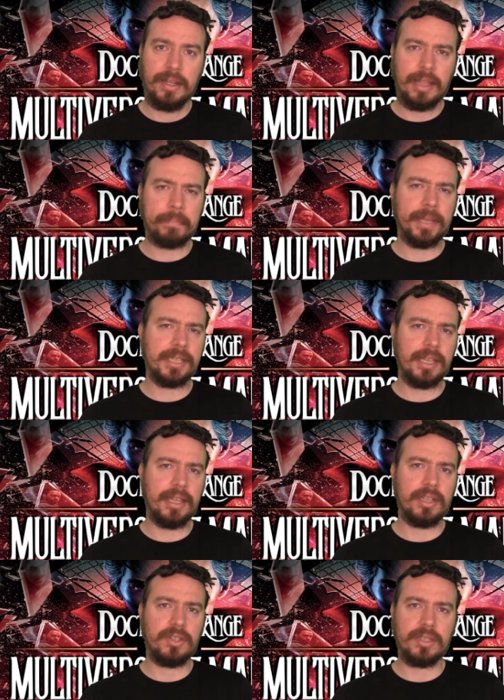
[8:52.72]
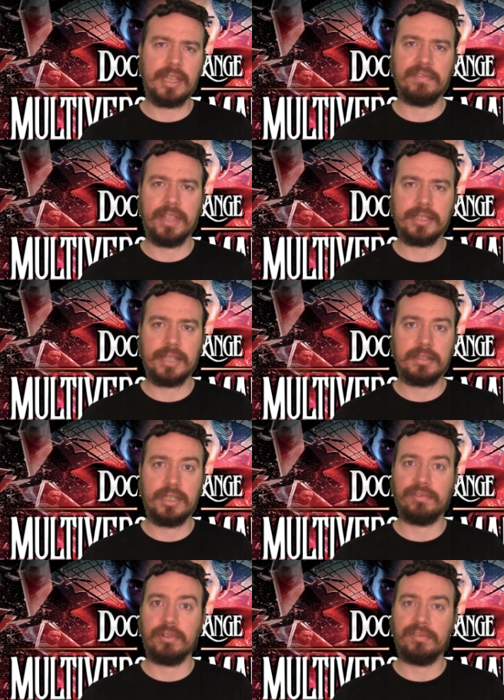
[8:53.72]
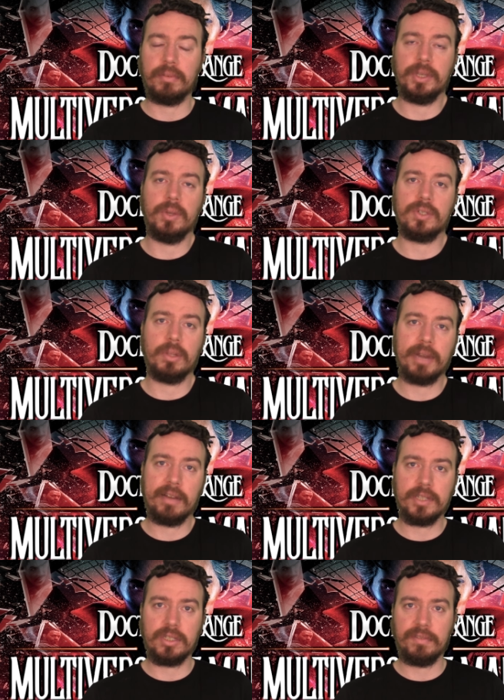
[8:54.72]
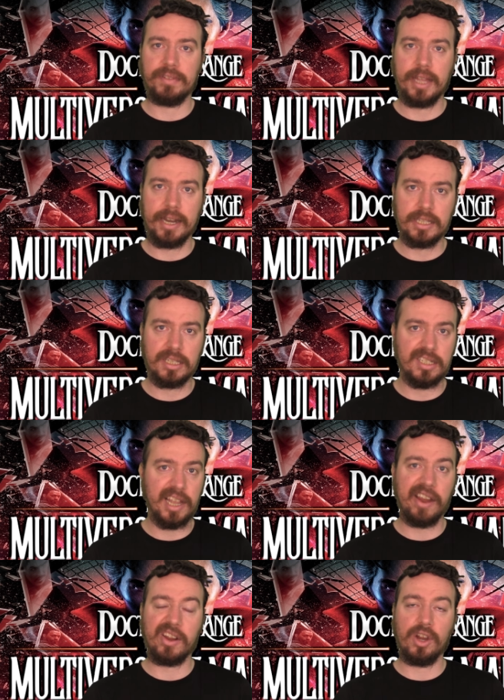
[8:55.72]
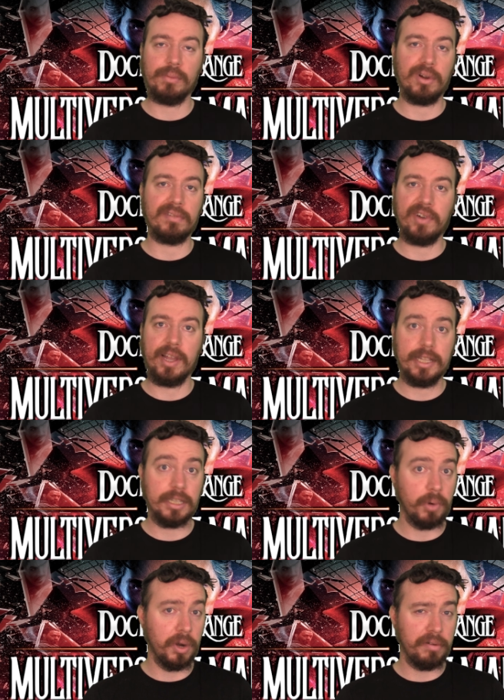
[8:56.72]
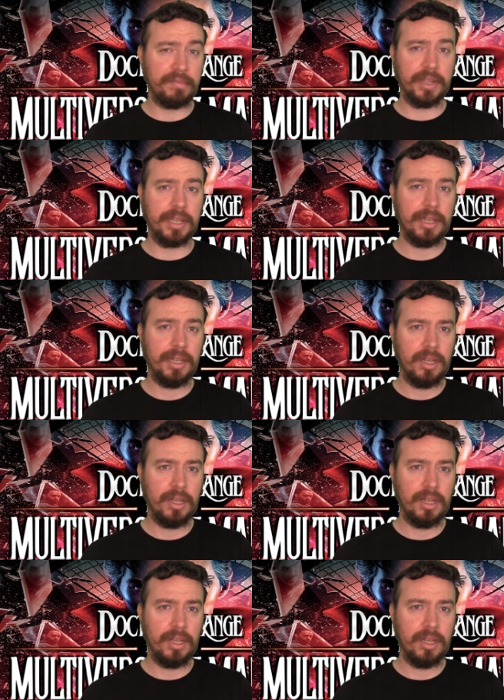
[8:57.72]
That being said, it does have things that differ it from the usual Marvel stuff in that it's darker, more violent and more horrific,